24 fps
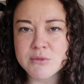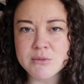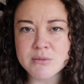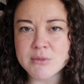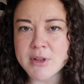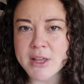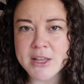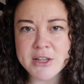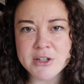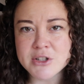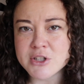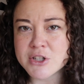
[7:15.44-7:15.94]

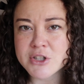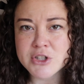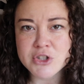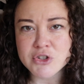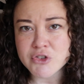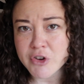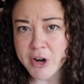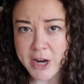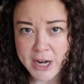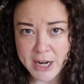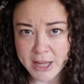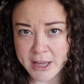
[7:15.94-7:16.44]
they just
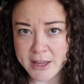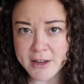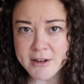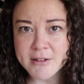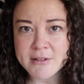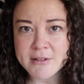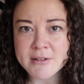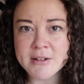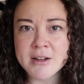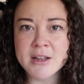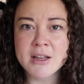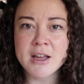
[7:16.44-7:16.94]
drain it.
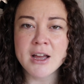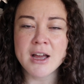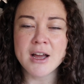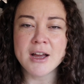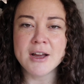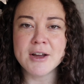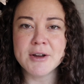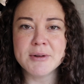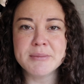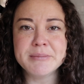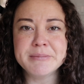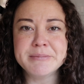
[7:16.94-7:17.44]

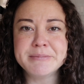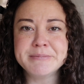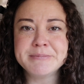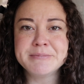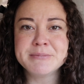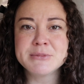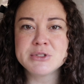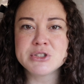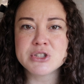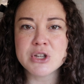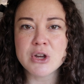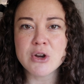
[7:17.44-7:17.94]

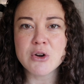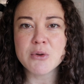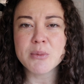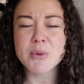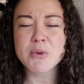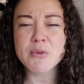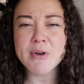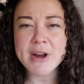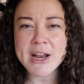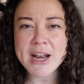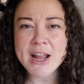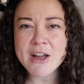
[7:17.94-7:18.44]
But
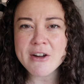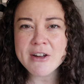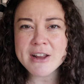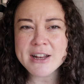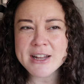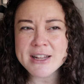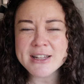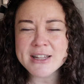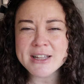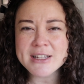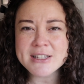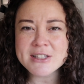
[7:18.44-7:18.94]
right now
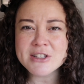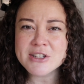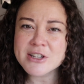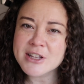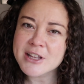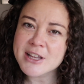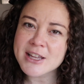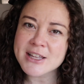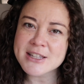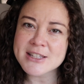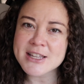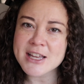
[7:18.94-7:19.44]
it does look
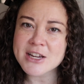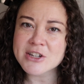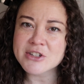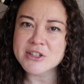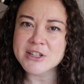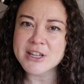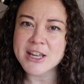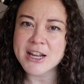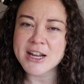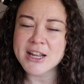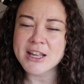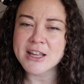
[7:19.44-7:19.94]
like it's
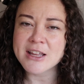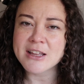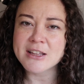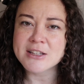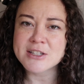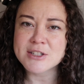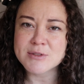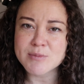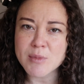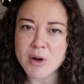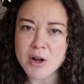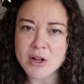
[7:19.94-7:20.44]
actually getting
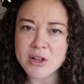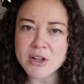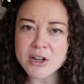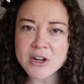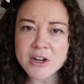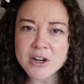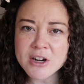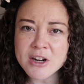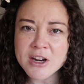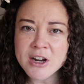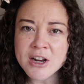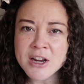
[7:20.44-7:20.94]

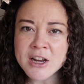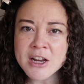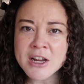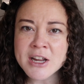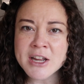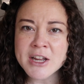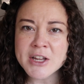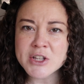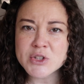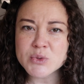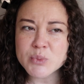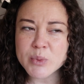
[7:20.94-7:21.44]
smaller.
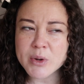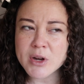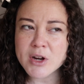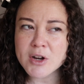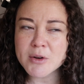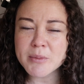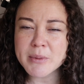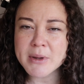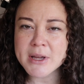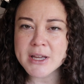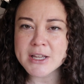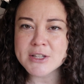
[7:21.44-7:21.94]
It's
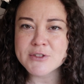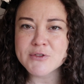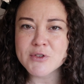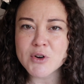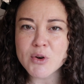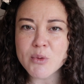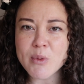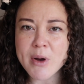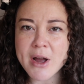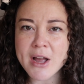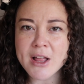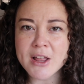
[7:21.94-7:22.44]
weird because for
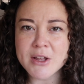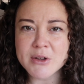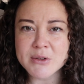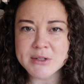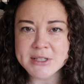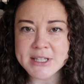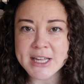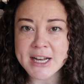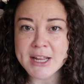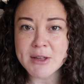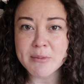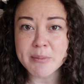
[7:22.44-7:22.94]
a while it was
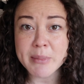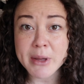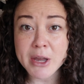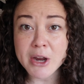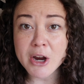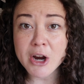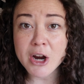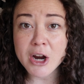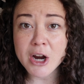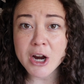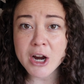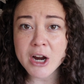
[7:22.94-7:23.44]
getting
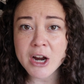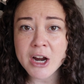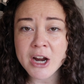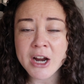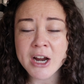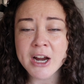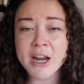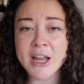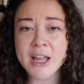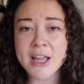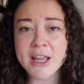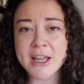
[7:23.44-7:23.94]
bigger,
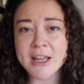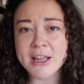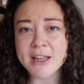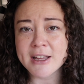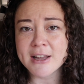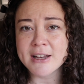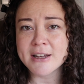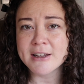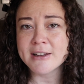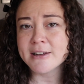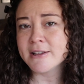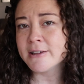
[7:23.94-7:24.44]

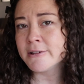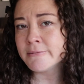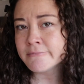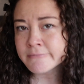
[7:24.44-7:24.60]
and